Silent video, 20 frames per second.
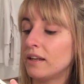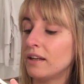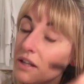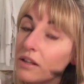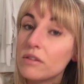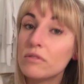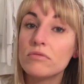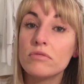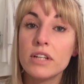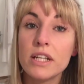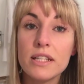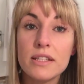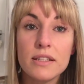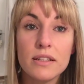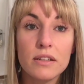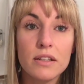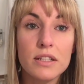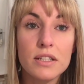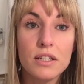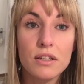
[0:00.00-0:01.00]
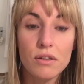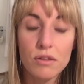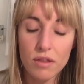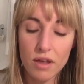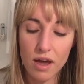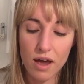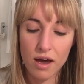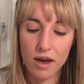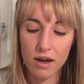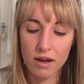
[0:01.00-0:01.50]
Now the reason I do
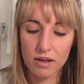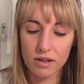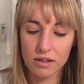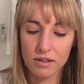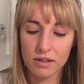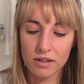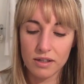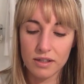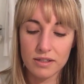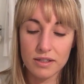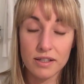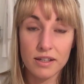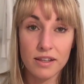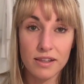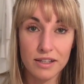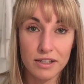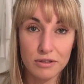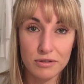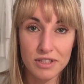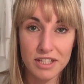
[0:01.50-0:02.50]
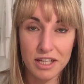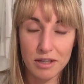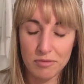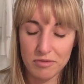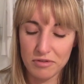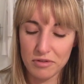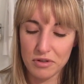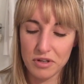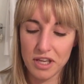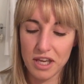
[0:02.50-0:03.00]
that, there's another little tip
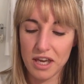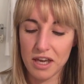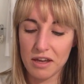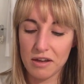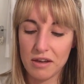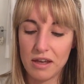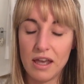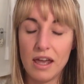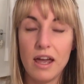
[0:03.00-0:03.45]
for you,